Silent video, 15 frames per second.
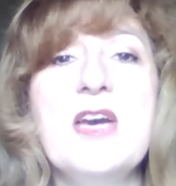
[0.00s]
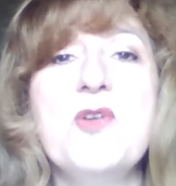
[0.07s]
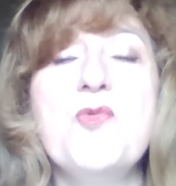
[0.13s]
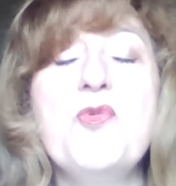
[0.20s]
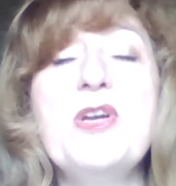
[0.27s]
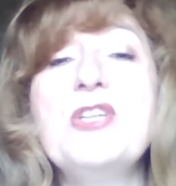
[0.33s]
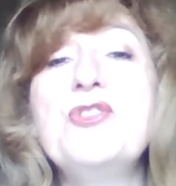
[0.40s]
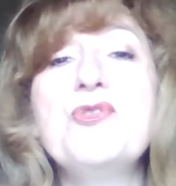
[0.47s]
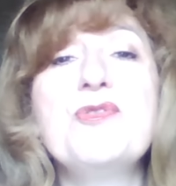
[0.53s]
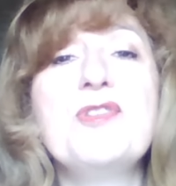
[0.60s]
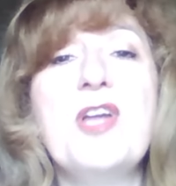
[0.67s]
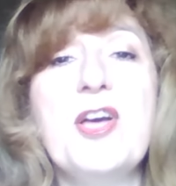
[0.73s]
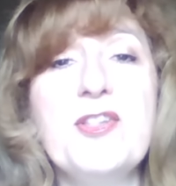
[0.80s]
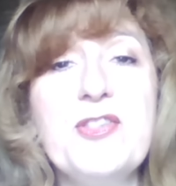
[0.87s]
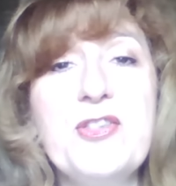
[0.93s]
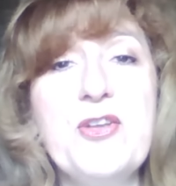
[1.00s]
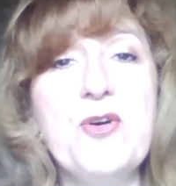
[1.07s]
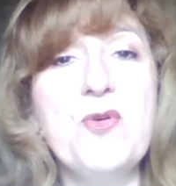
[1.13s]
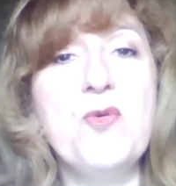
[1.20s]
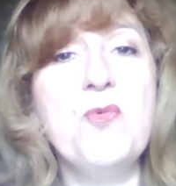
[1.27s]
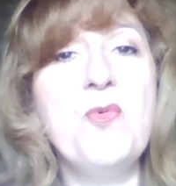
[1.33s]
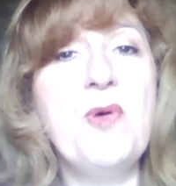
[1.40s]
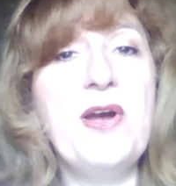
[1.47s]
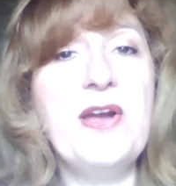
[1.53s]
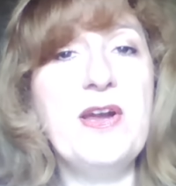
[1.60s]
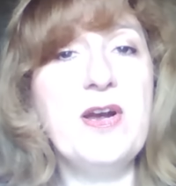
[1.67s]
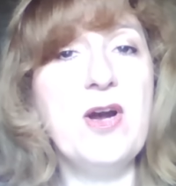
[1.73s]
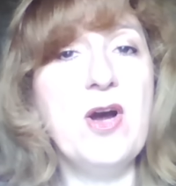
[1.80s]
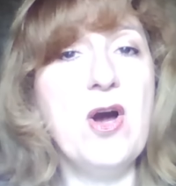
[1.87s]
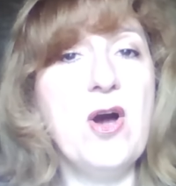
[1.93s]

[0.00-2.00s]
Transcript: We do not know where